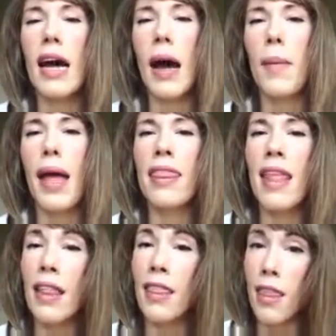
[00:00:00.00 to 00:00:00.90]
And
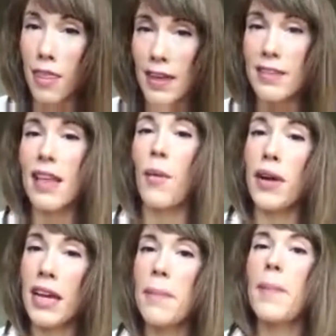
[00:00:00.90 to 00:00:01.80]
then the things that we're
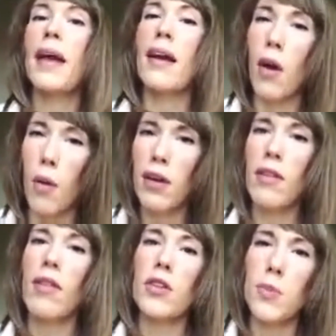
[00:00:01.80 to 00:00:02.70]
keeping go into those